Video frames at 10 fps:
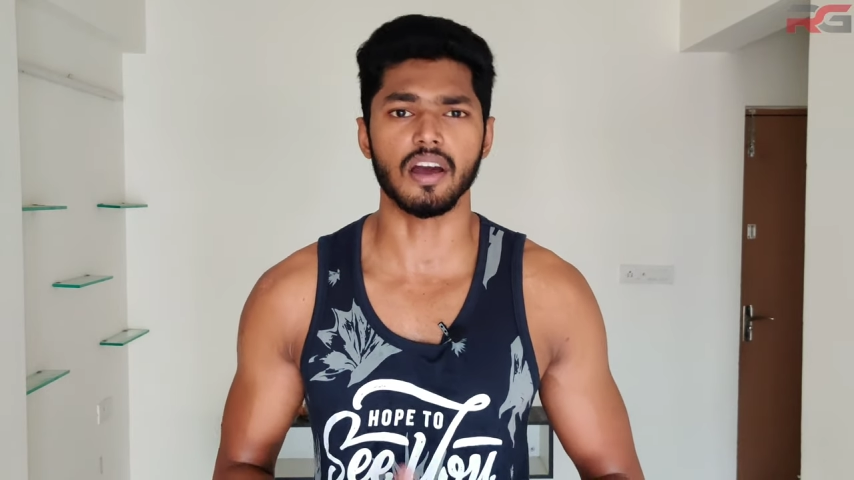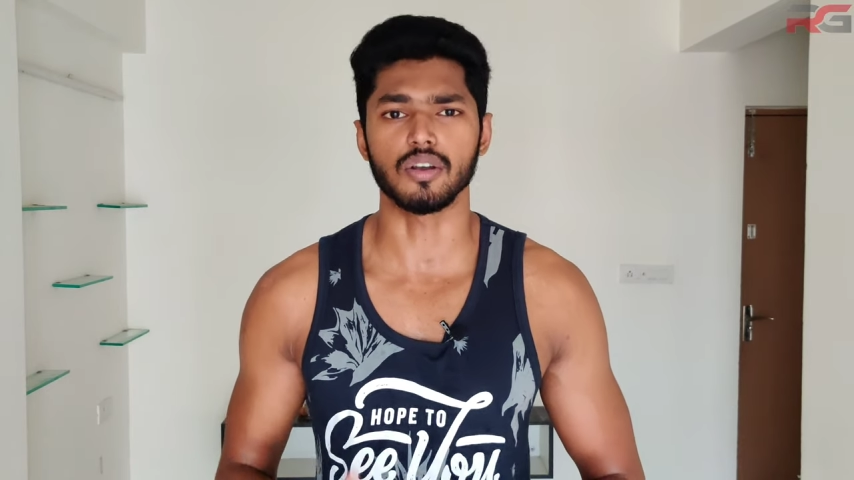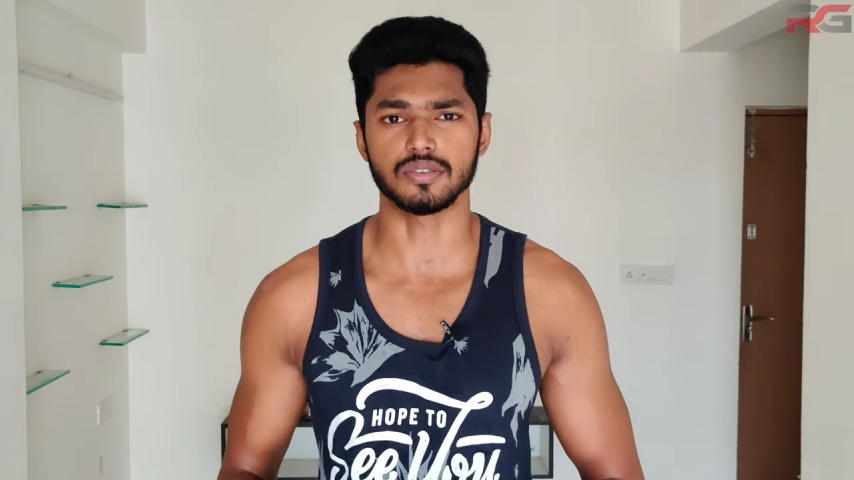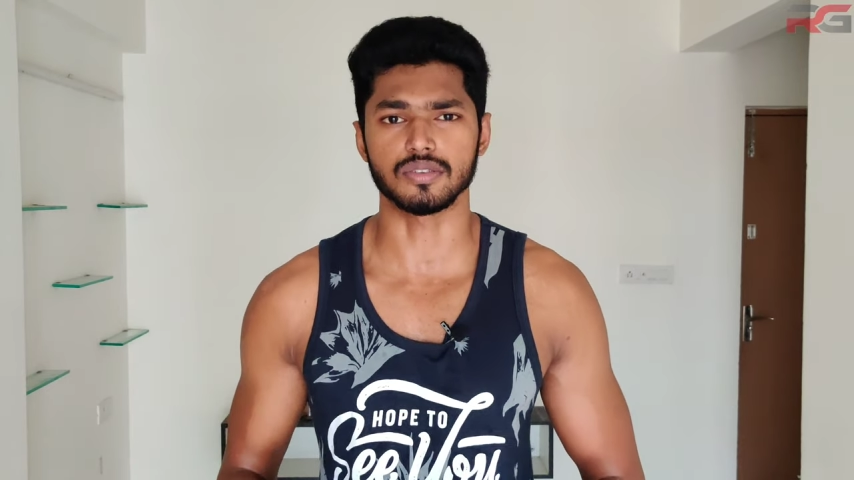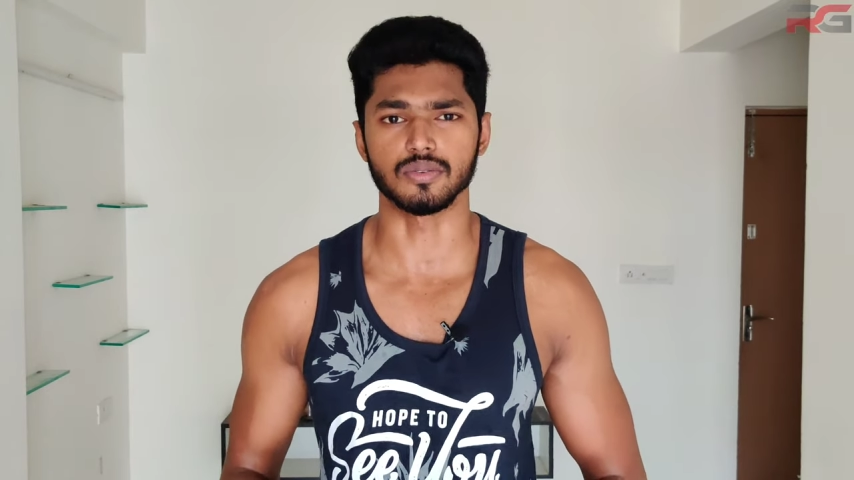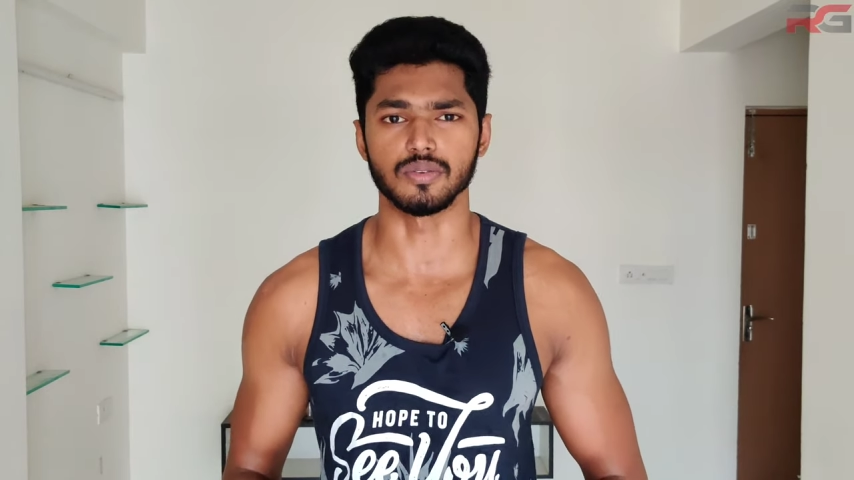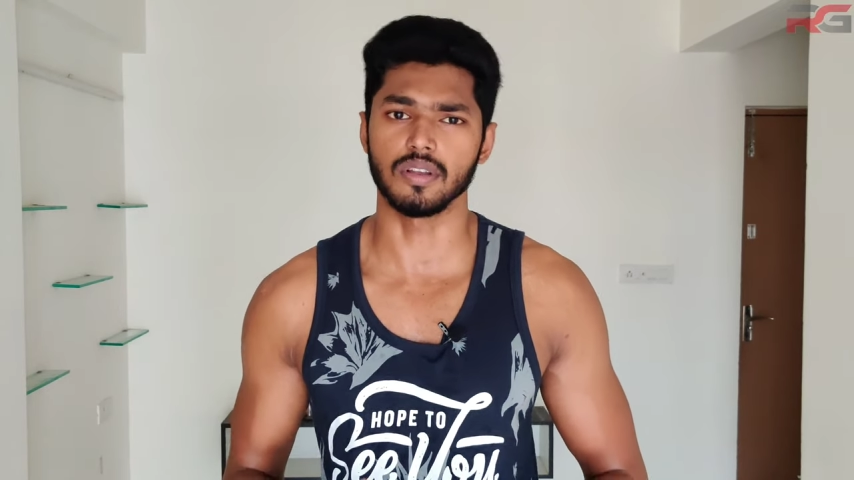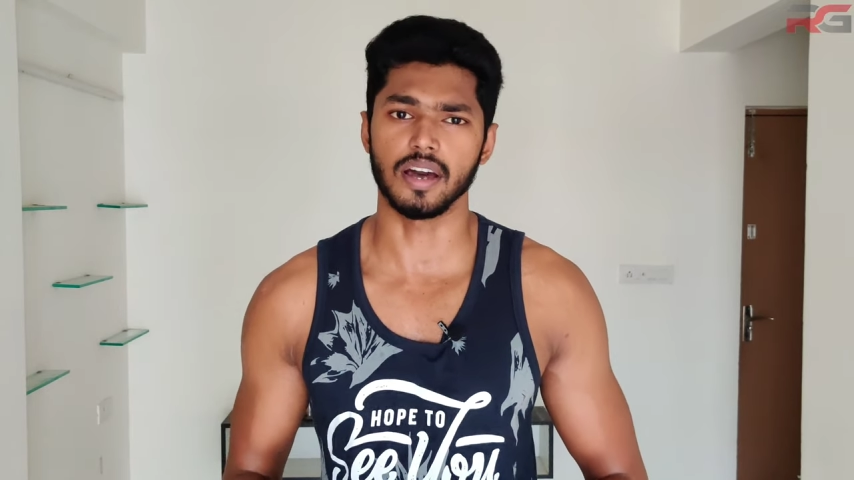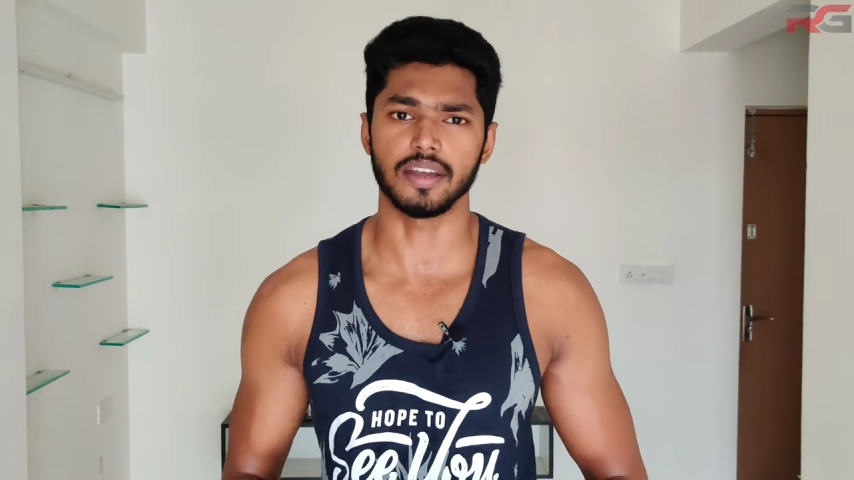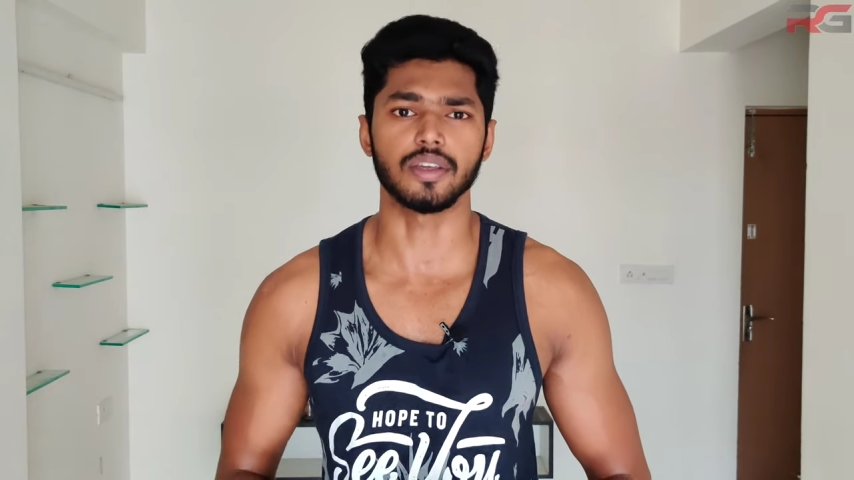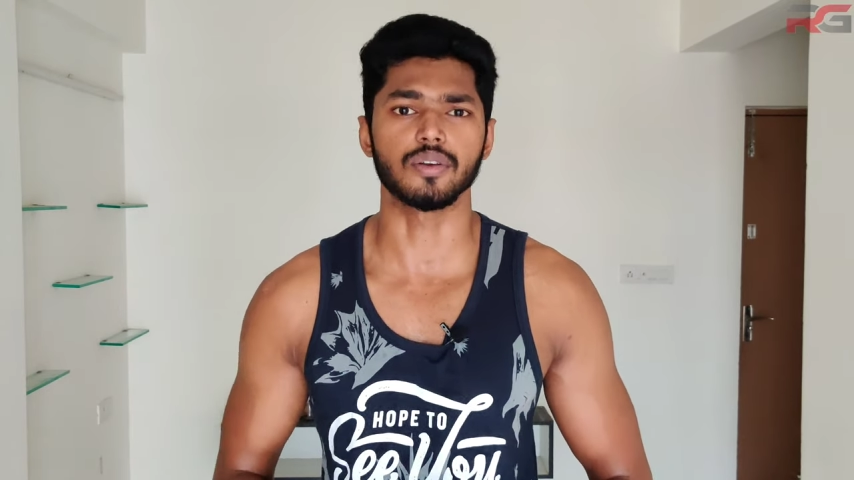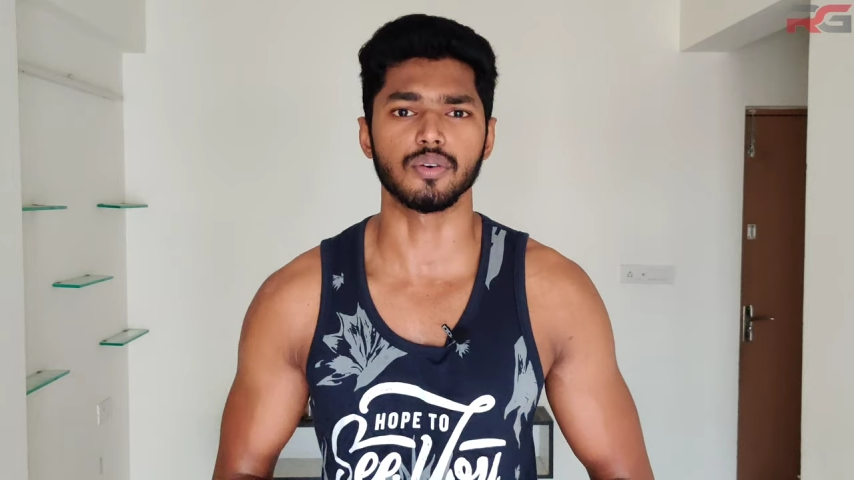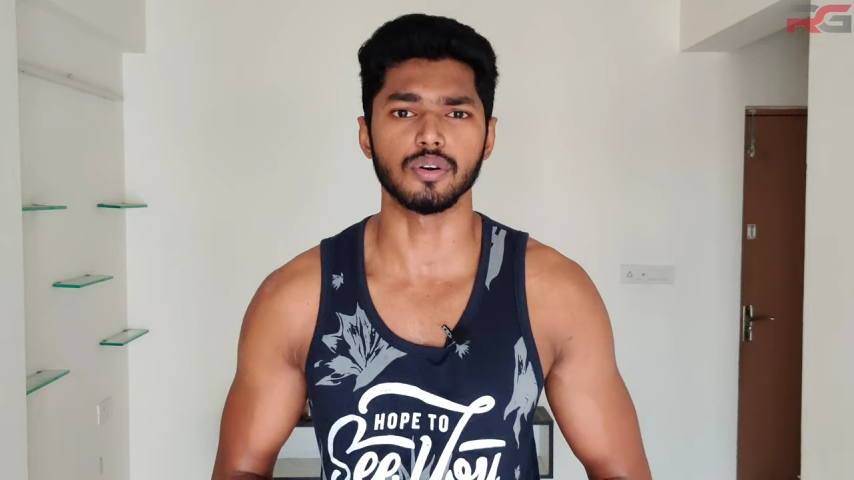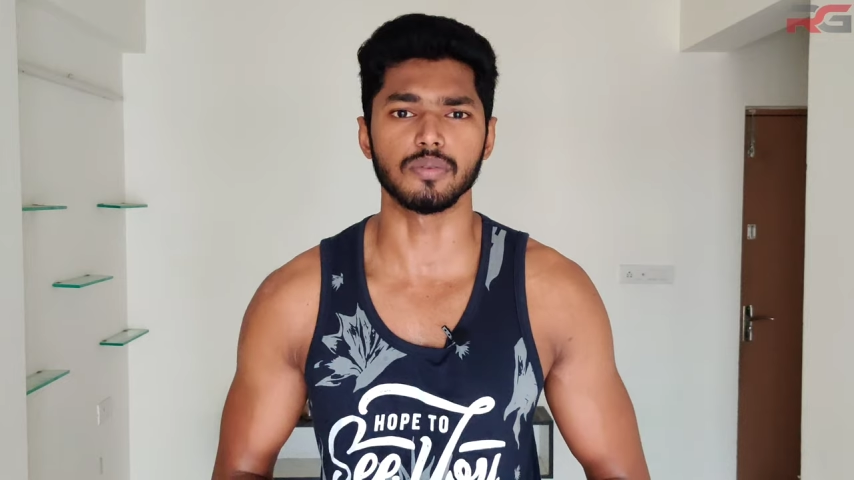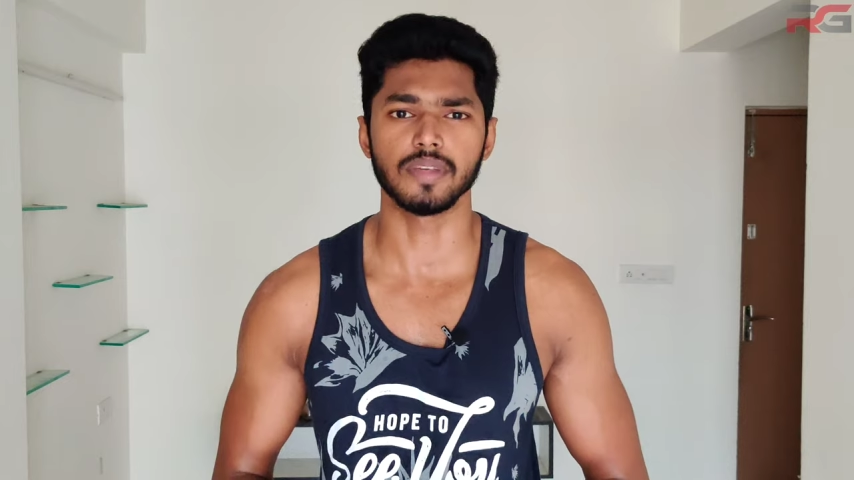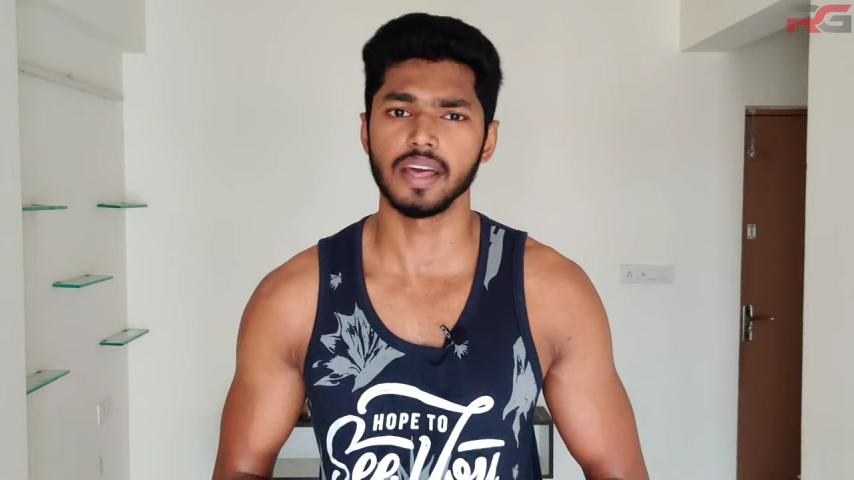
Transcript: or a stool at your home